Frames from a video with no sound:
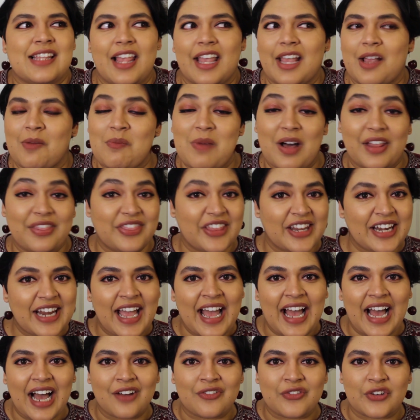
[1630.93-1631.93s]
like month and a
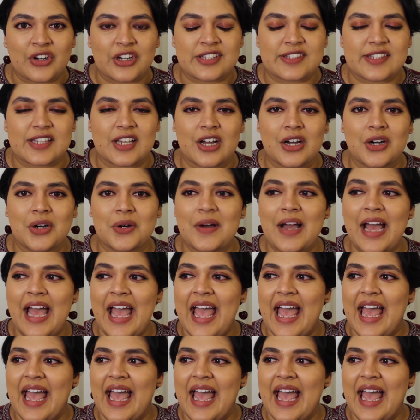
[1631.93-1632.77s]
half or so.